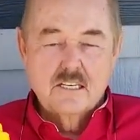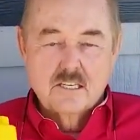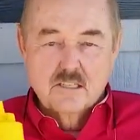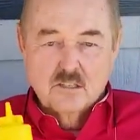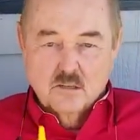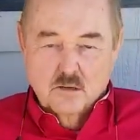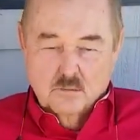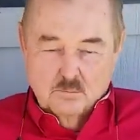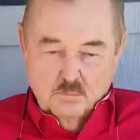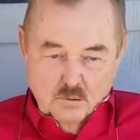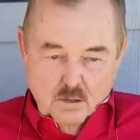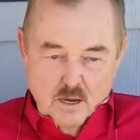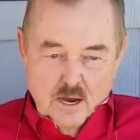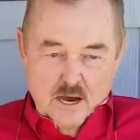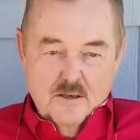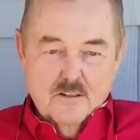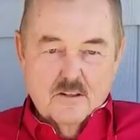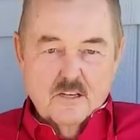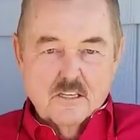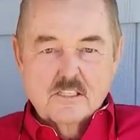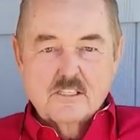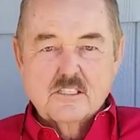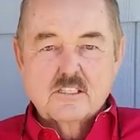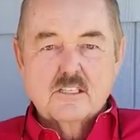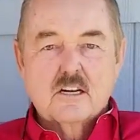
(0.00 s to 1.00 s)
to apply
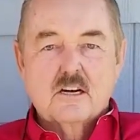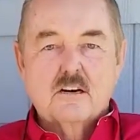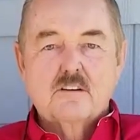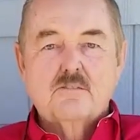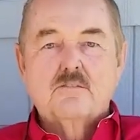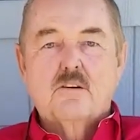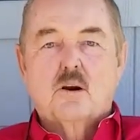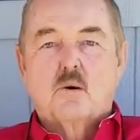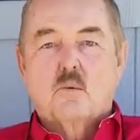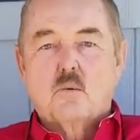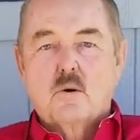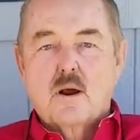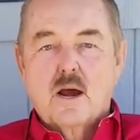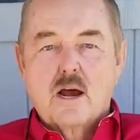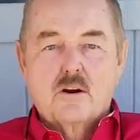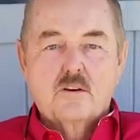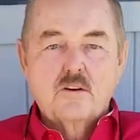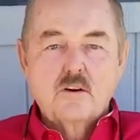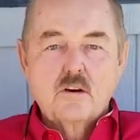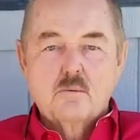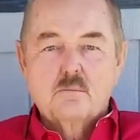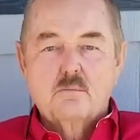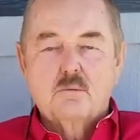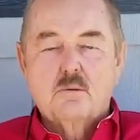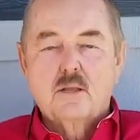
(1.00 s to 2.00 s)
this stuff around
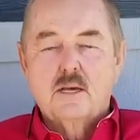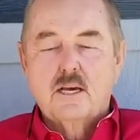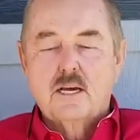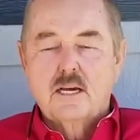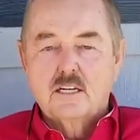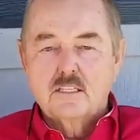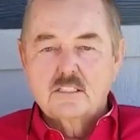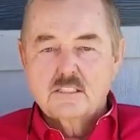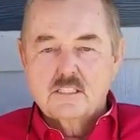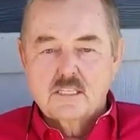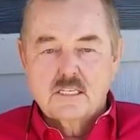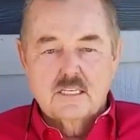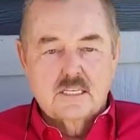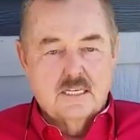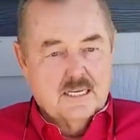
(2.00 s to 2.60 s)
your plants